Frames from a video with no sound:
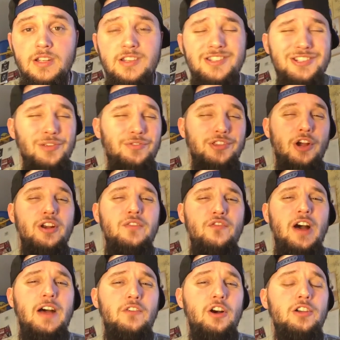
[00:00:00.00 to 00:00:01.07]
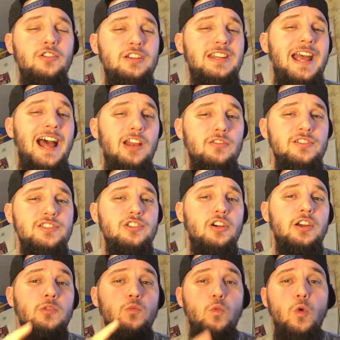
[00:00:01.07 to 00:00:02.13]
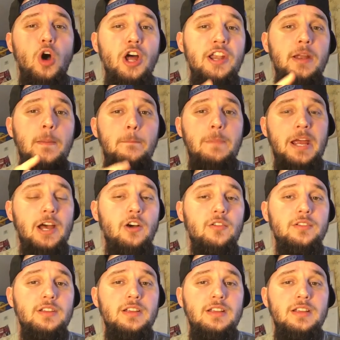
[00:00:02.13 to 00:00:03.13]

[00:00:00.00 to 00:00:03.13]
So 3,500 calories are in one pound.